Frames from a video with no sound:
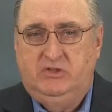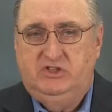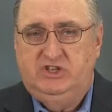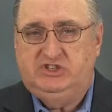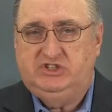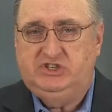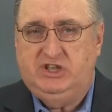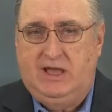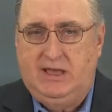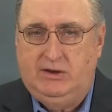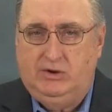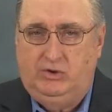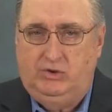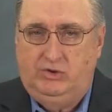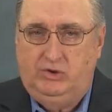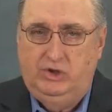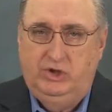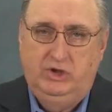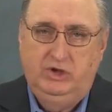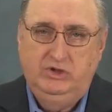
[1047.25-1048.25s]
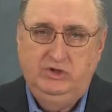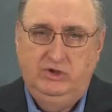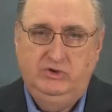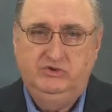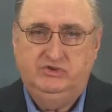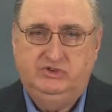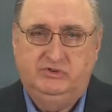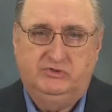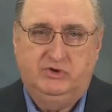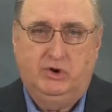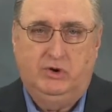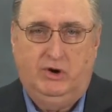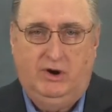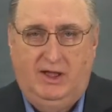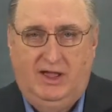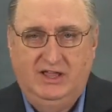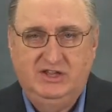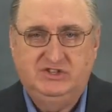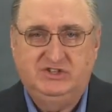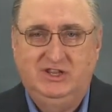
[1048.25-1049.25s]
This title used of
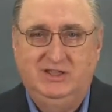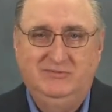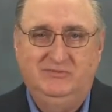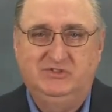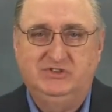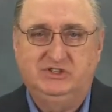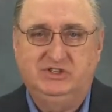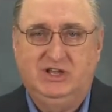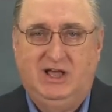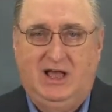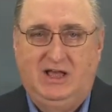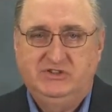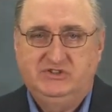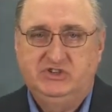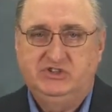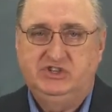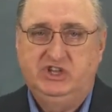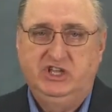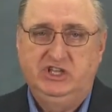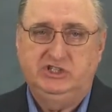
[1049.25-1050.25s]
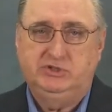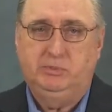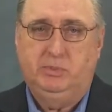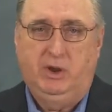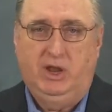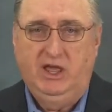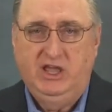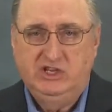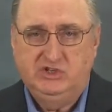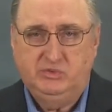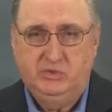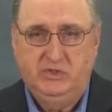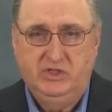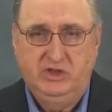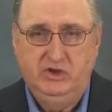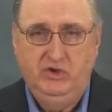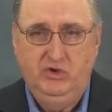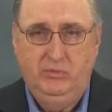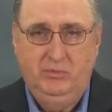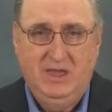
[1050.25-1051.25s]
Christ emphasizes his place
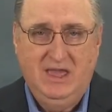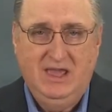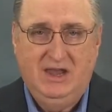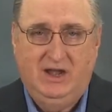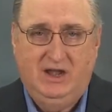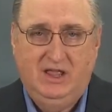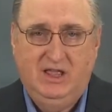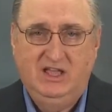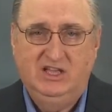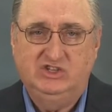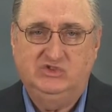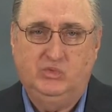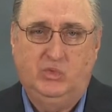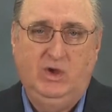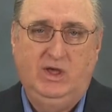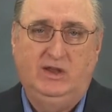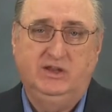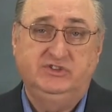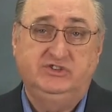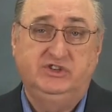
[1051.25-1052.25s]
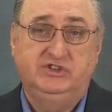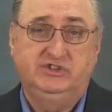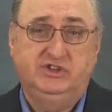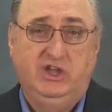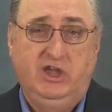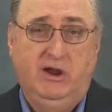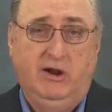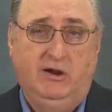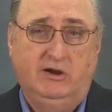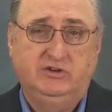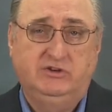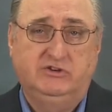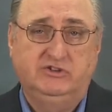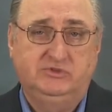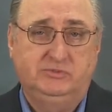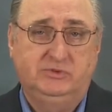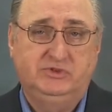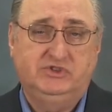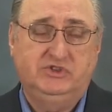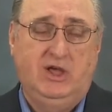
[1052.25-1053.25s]
within humanity as well as his character
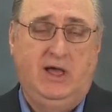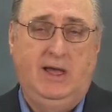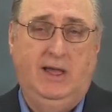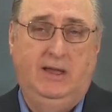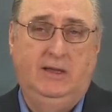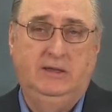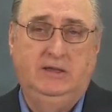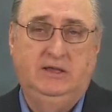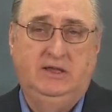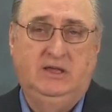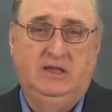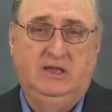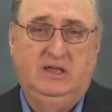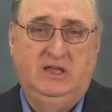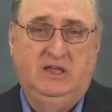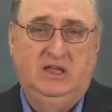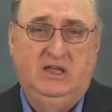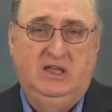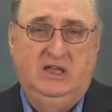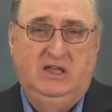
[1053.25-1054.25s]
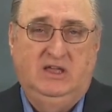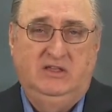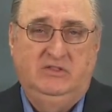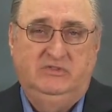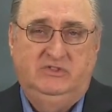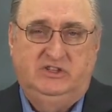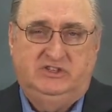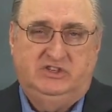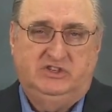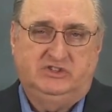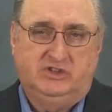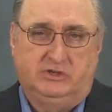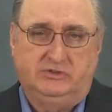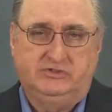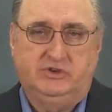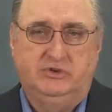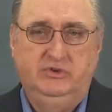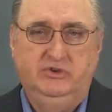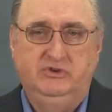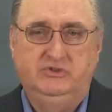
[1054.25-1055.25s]
as Messiah. This is
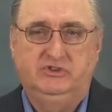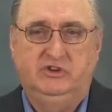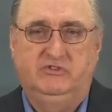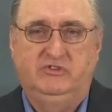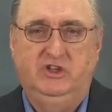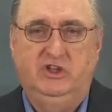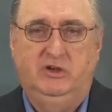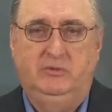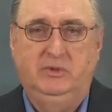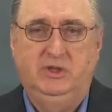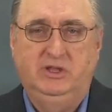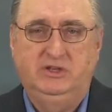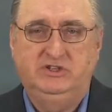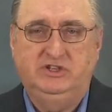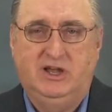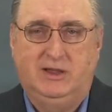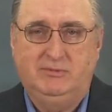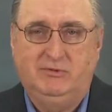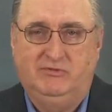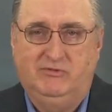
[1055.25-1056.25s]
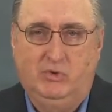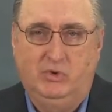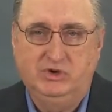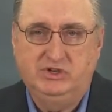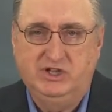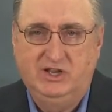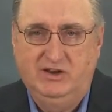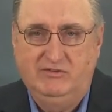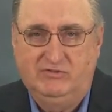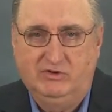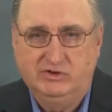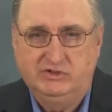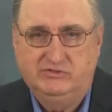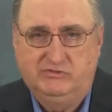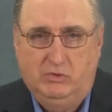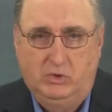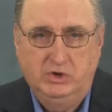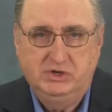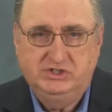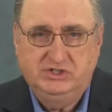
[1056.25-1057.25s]
also used of him in chapter 14 and verse
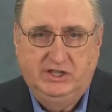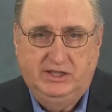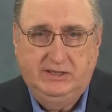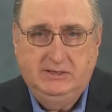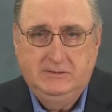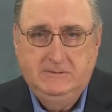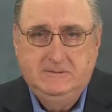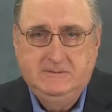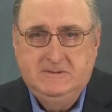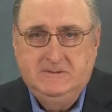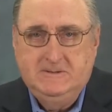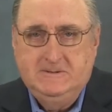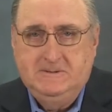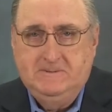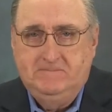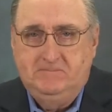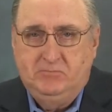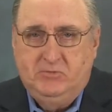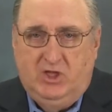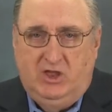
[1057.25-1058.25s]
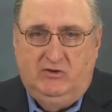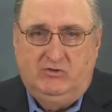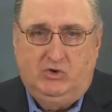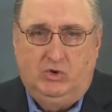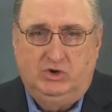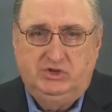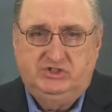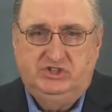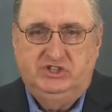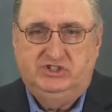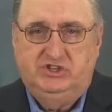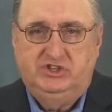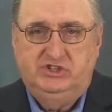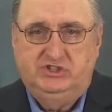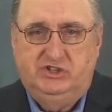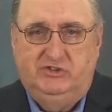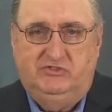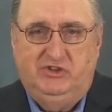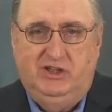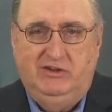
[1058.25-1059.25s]
14. And of course, this
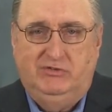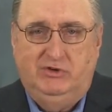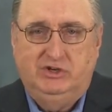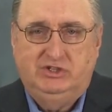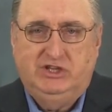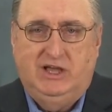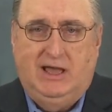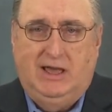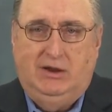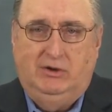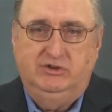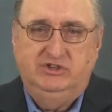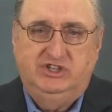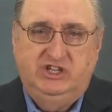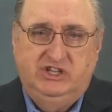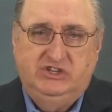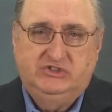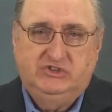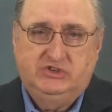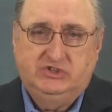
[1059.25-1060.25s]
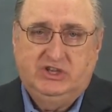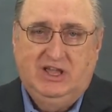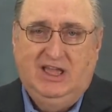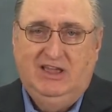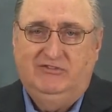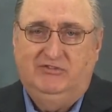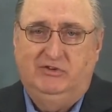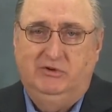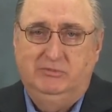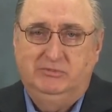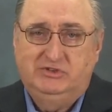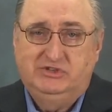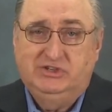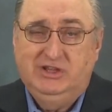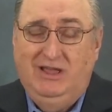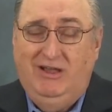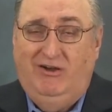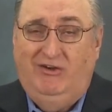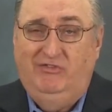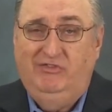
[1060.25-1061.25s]
is the favorite title Jesus had for
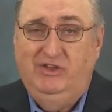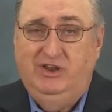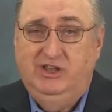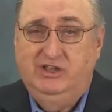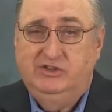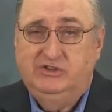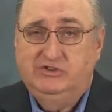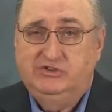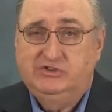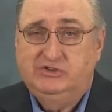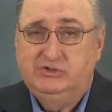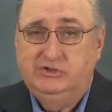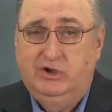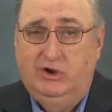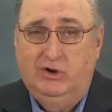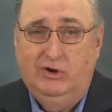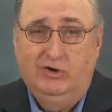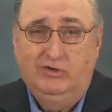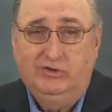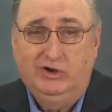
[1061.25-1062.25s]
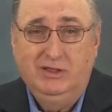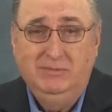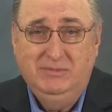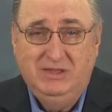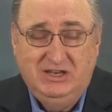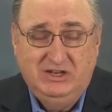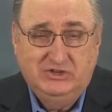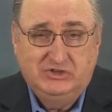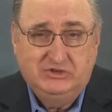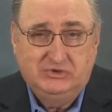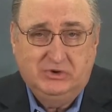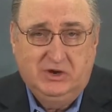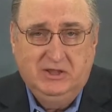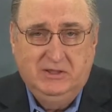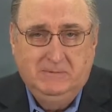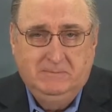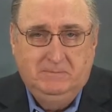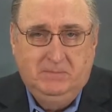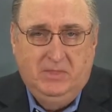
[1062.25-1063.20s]
himself in his earthly ministry.